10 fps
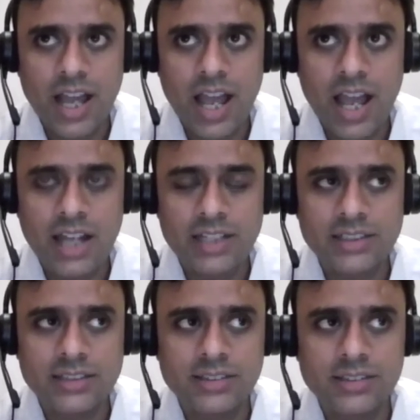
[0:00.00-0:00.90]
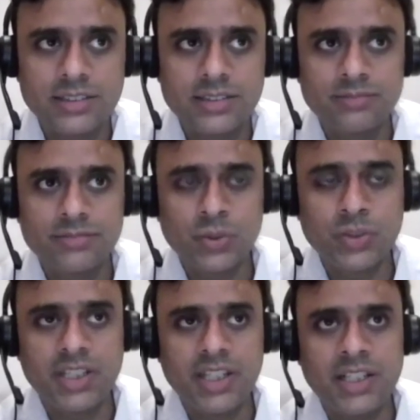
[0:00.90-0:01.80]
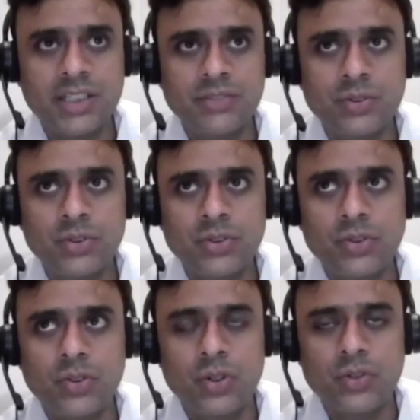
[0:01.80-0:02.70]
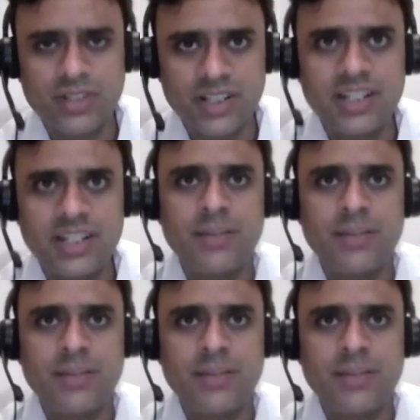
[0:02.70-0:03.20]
And so the interview got over.